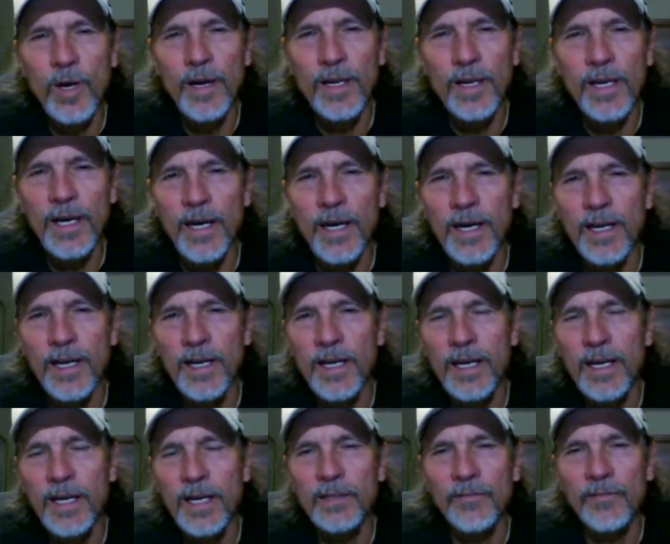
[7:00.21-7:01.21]
who I
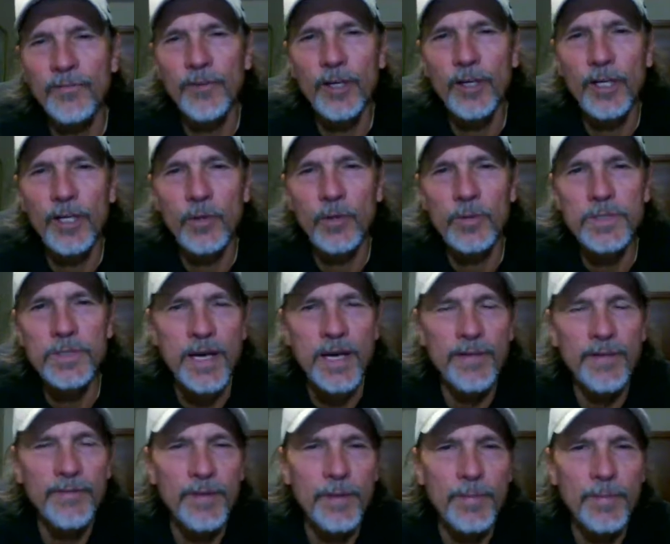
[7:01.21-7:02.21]
kind of got the feeling was
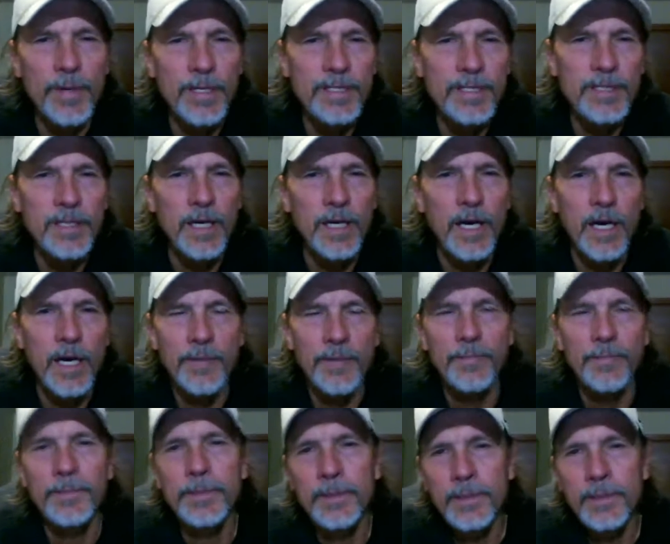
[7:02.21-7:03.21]
having the best
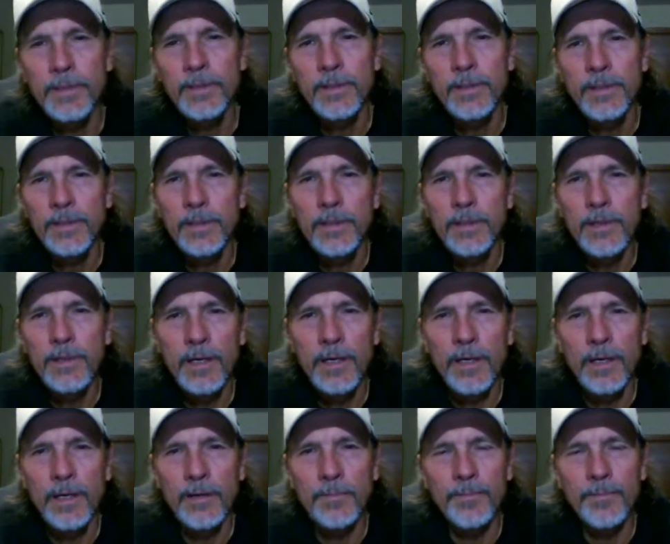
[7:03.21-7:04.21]
time
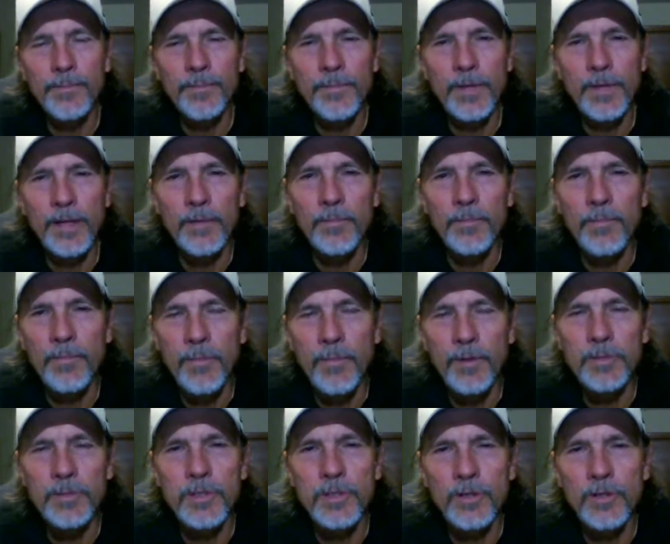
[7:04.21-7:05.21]
and
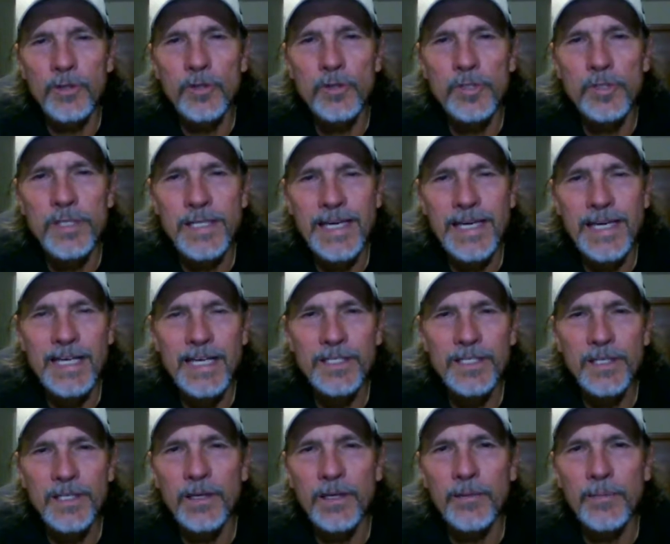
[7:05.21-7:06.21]
most
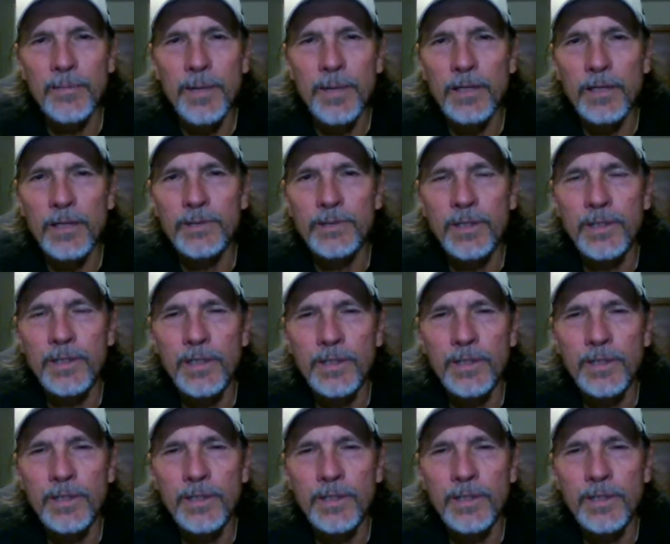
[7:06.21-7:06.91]
enthusiastic about